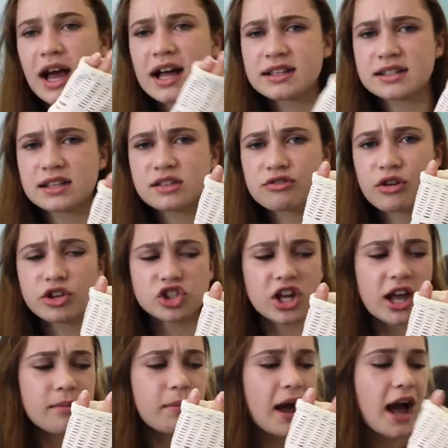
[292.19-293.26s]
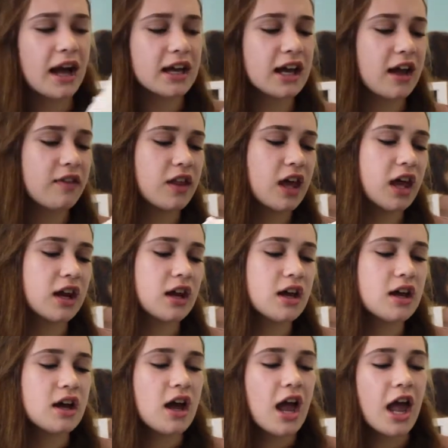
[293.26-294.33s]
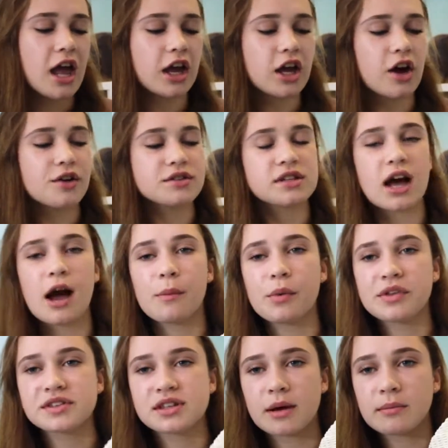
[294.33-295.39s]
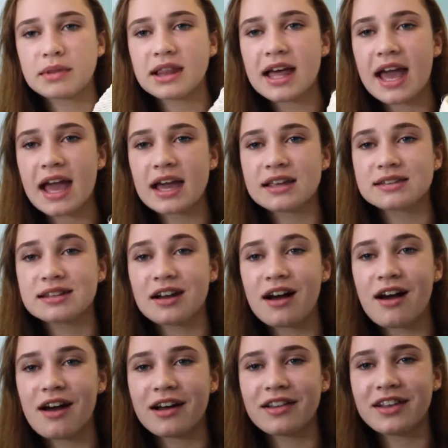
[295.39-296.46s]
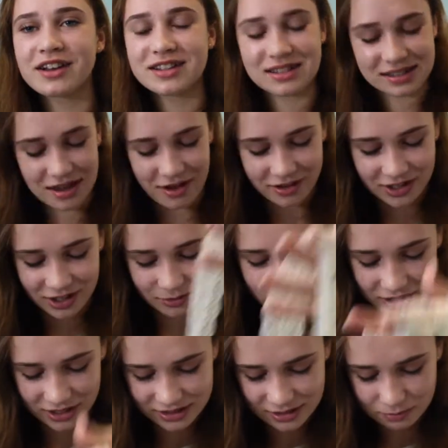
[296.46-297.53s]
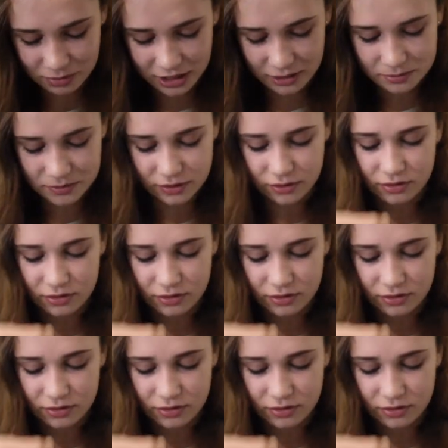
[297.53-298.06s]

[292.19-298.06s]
So it has this crochet back, and then It goes up with some lace, and oh, it looks so cute because it peeps